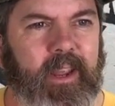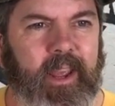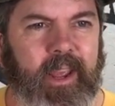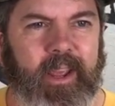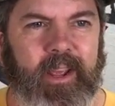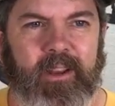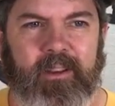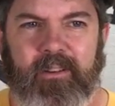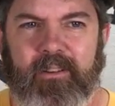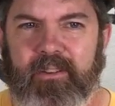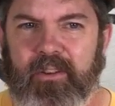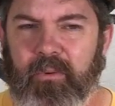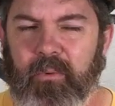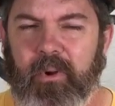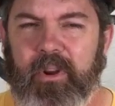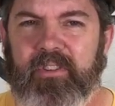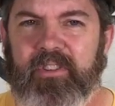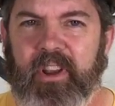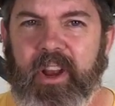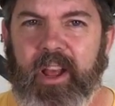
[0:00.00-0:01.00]
and the
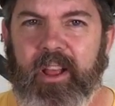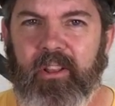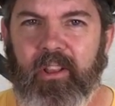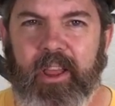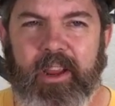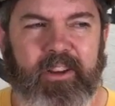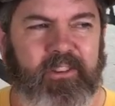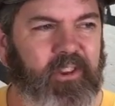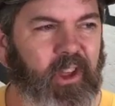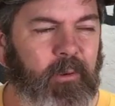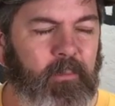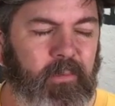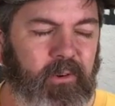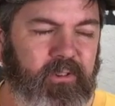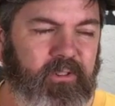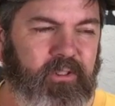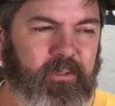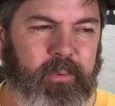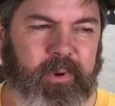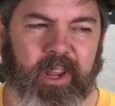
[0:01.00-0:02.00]
reason I like
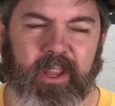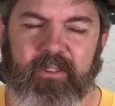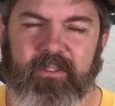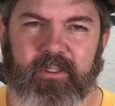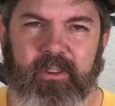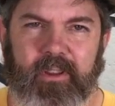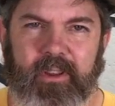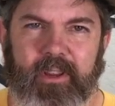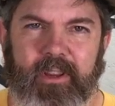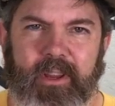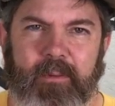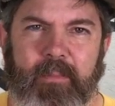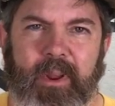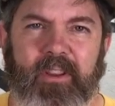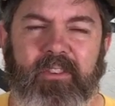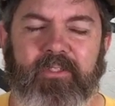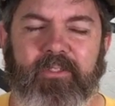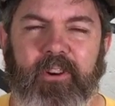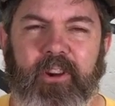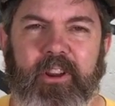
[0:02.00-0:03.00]
tumblers is because it
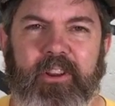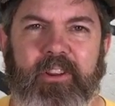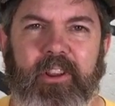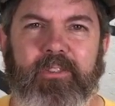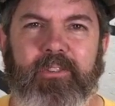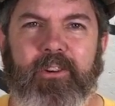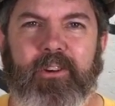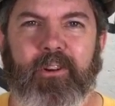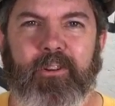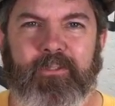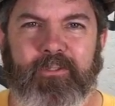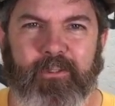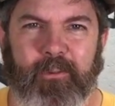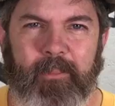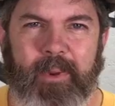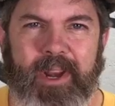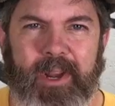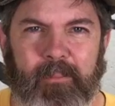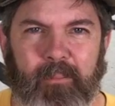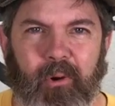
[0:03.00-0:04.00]
makes it very difficult for
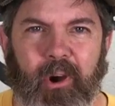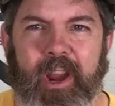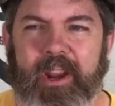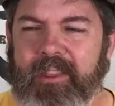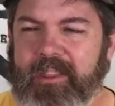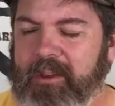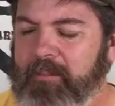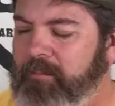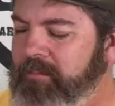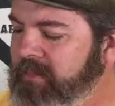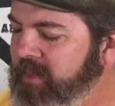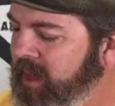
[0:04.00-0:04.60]
me to break them.